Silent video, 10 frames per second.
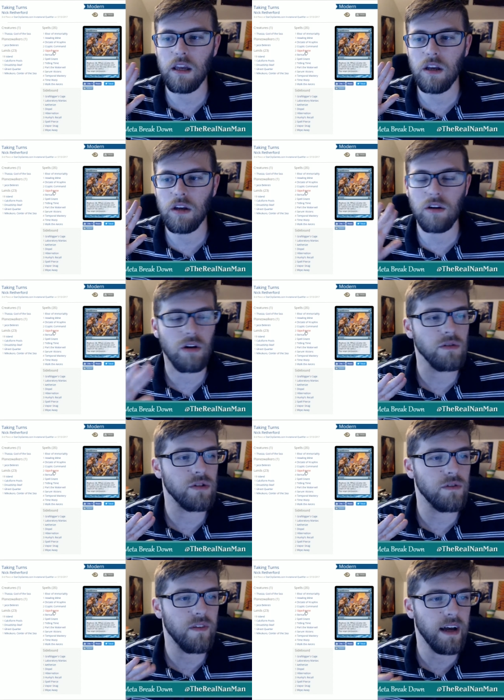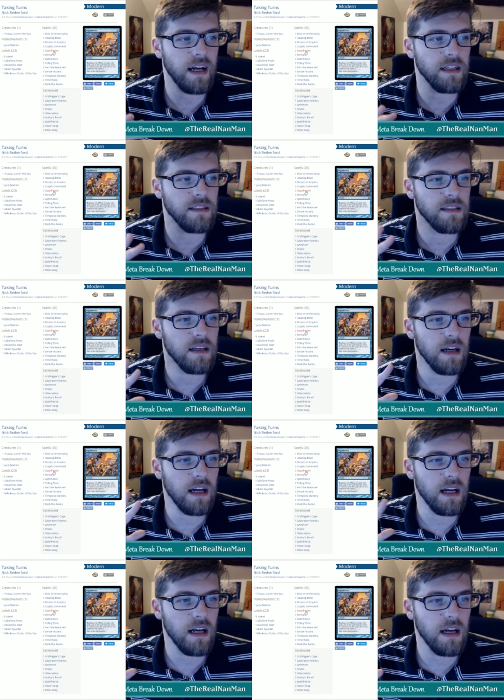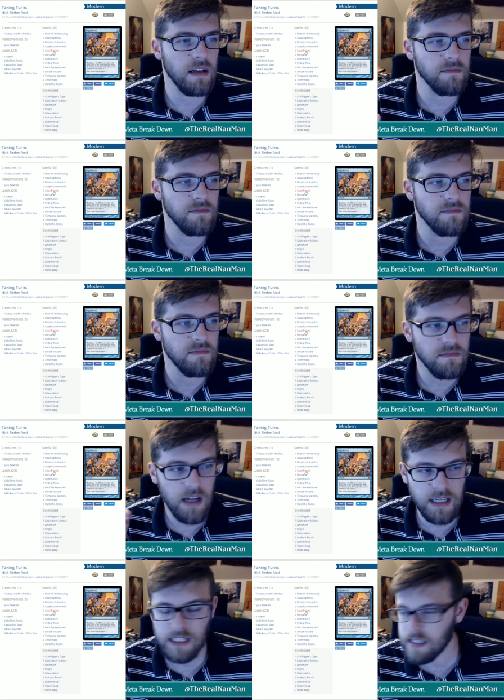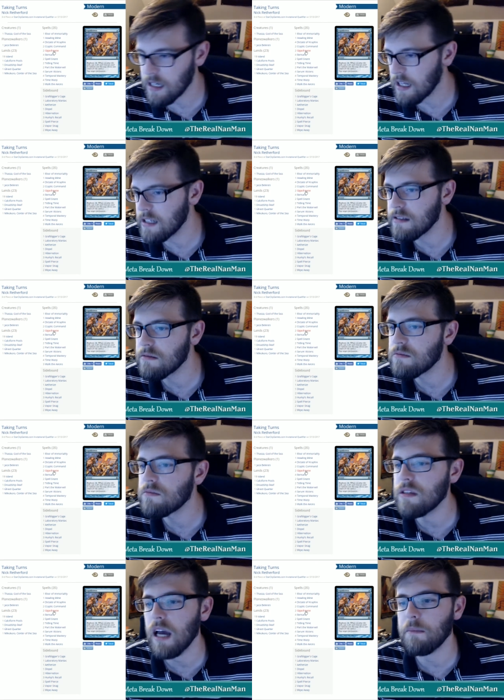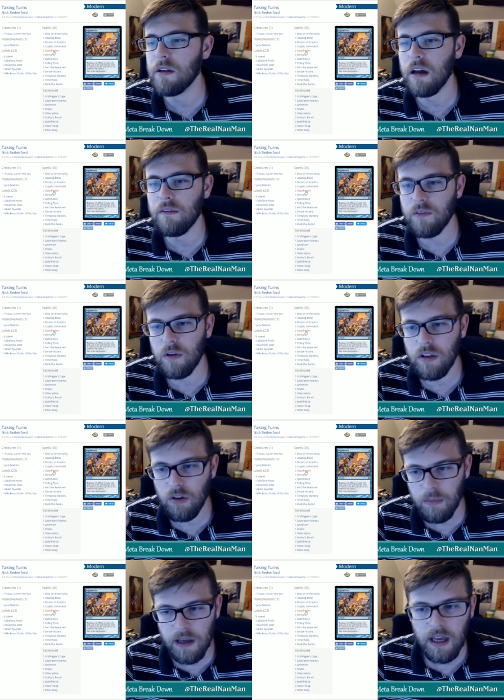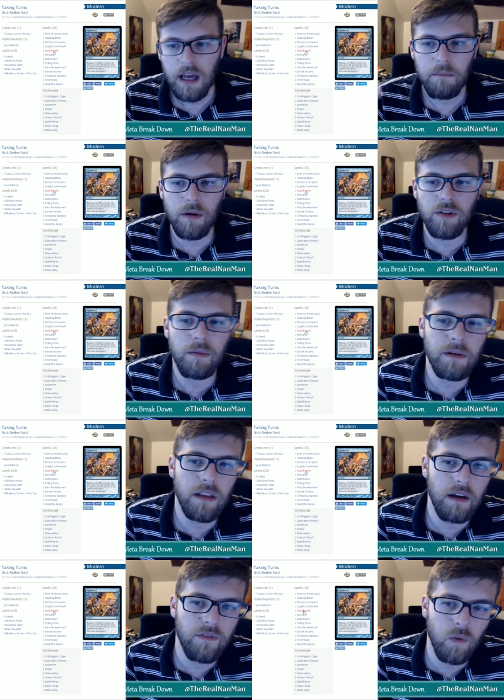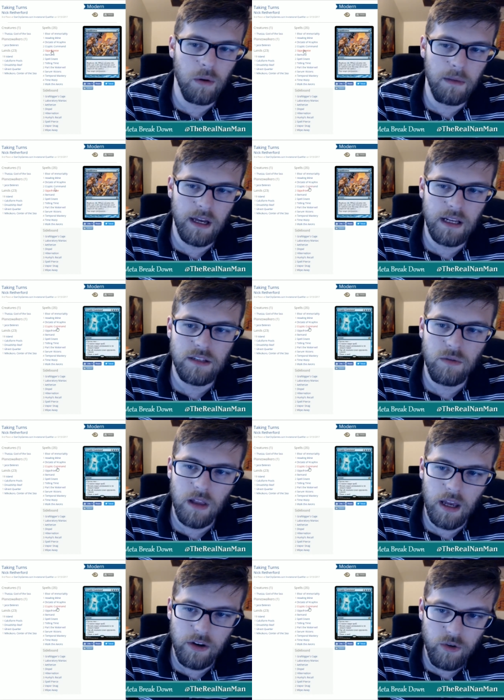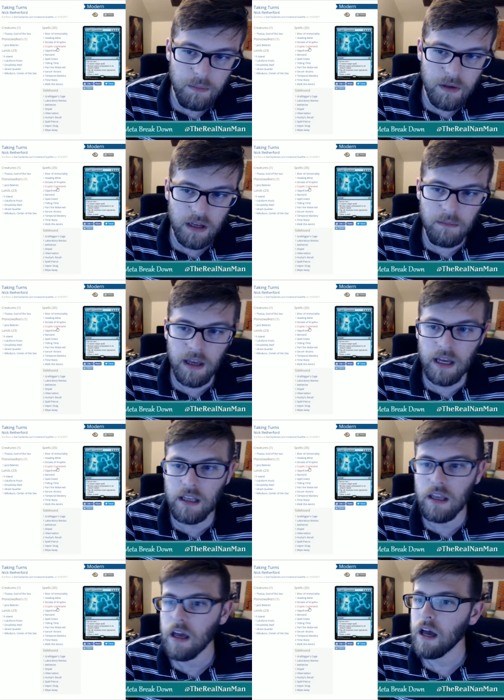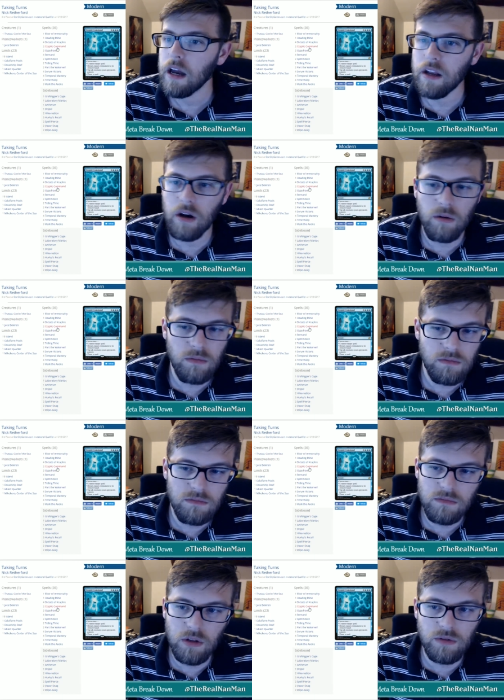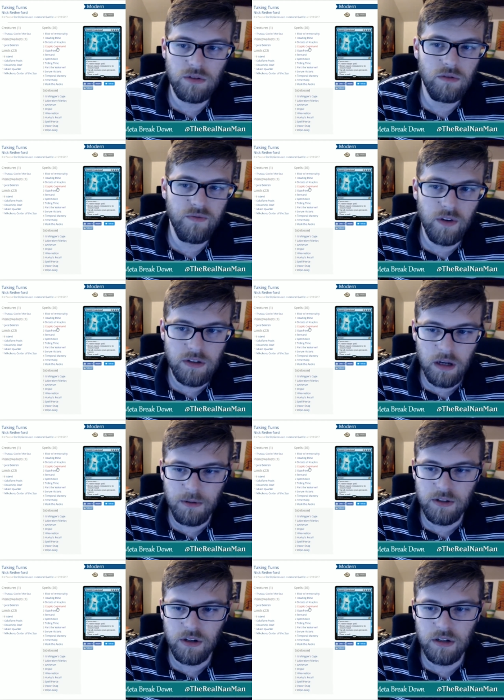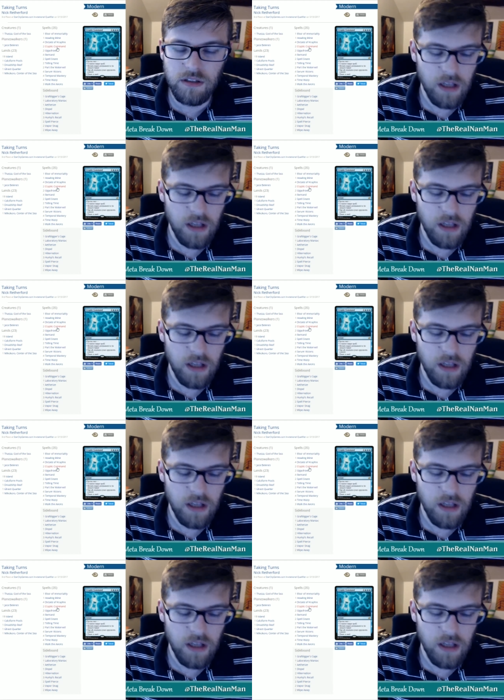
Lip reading: you're going too fast. I need to kind of tap you down for a little bit, build up into that 4 mana to rely on Cryptic Command. You know, those first couple turns,